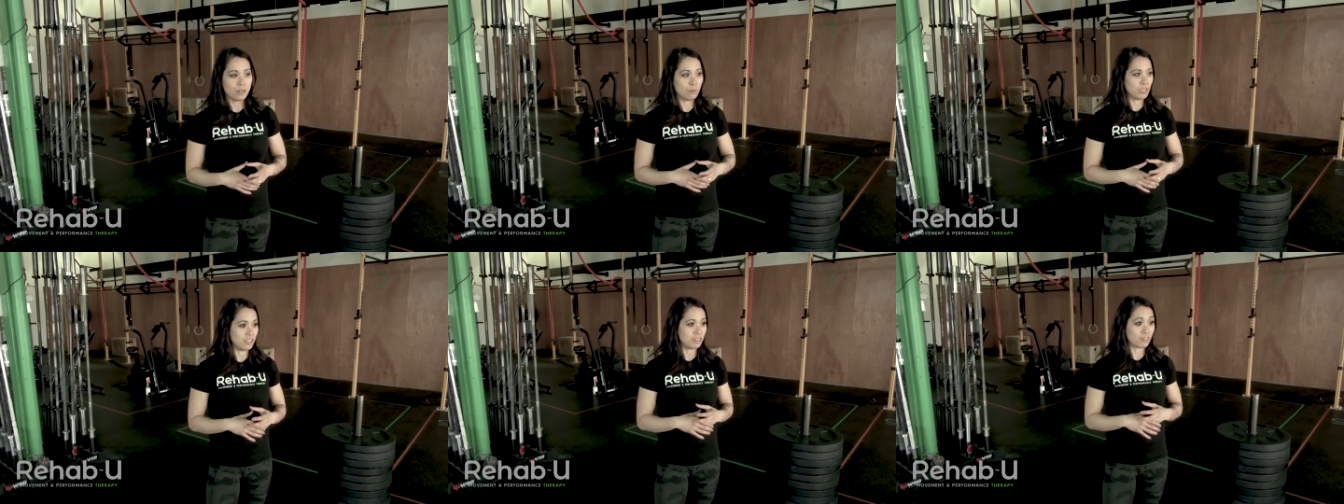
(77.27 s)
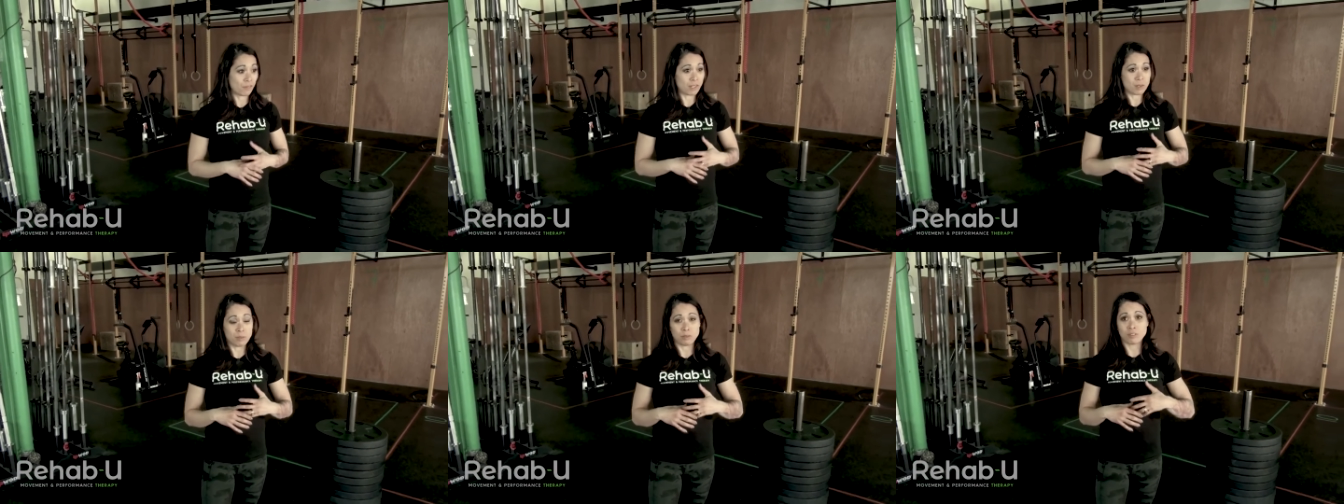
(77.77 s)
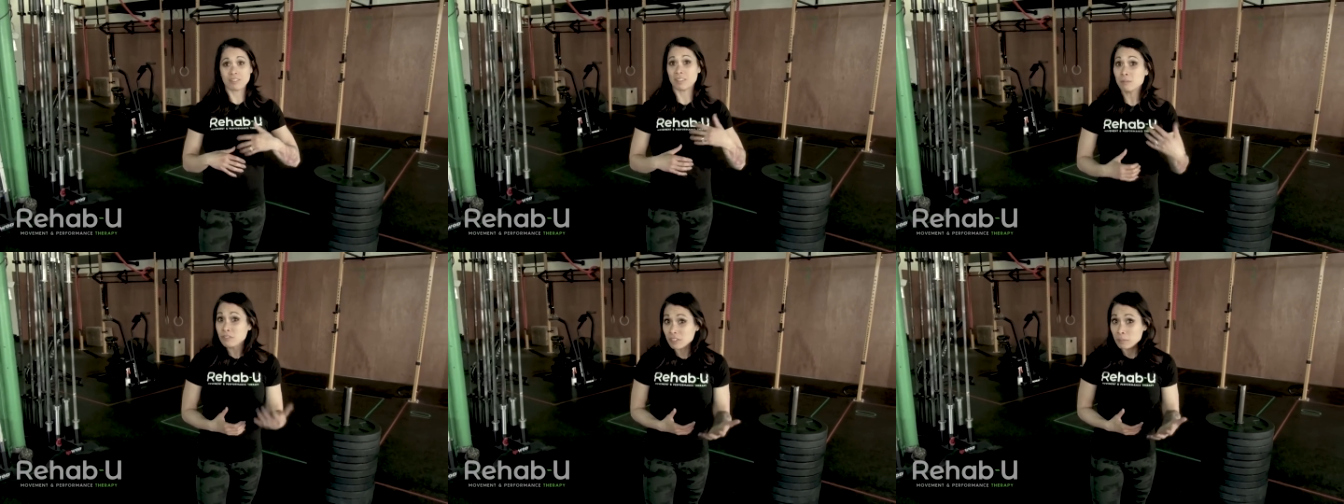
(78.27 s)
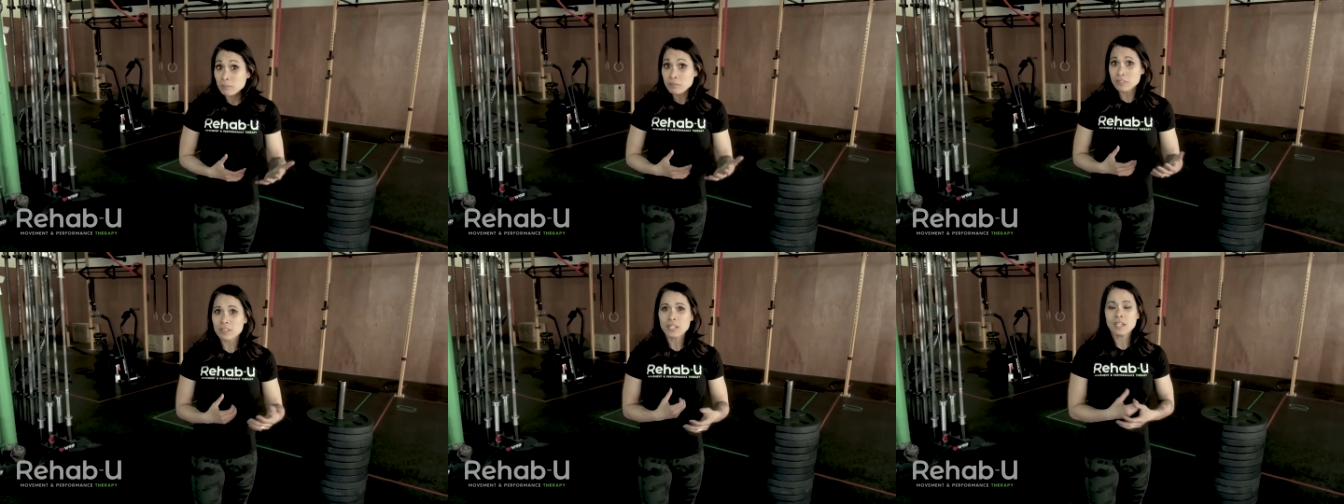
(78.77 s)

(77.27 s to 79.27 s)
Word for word: We need to think about symptoms.